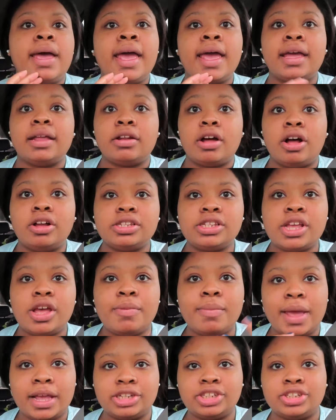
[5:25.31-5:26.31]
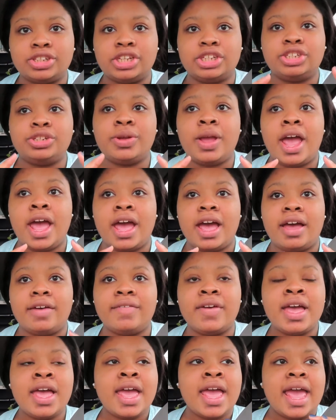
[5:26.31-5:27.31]
and also make sure that you have
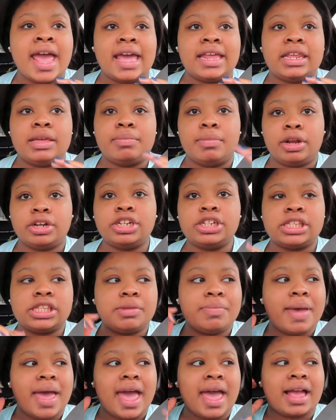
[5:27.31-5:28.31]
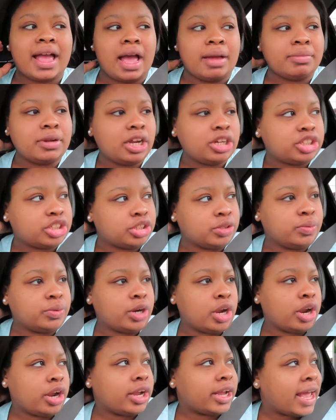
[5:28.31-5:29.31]
an emergency bag I'm not sure when
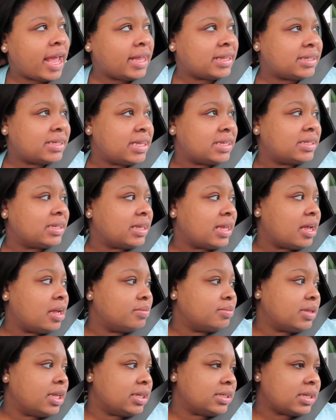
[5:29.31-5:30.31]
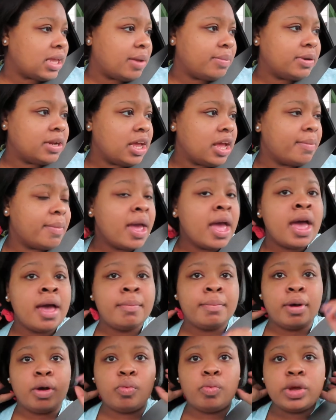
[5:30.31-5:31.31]
hurricane season come is coming up
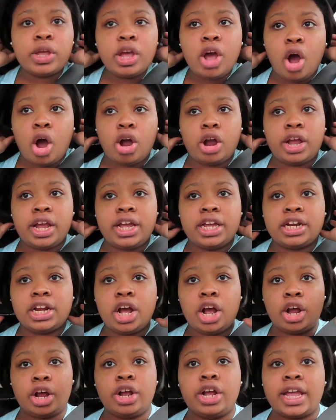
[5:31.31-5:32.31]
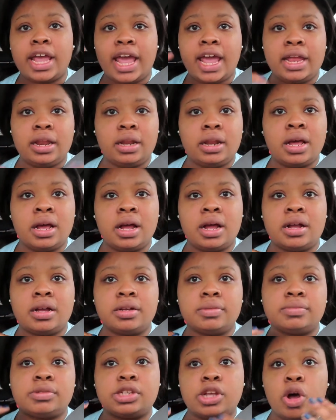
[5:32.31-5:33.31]
but we are in a hurricane
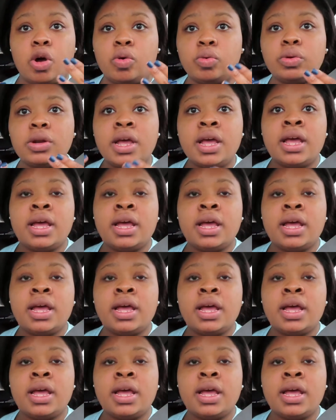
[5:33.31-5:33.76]
um, zone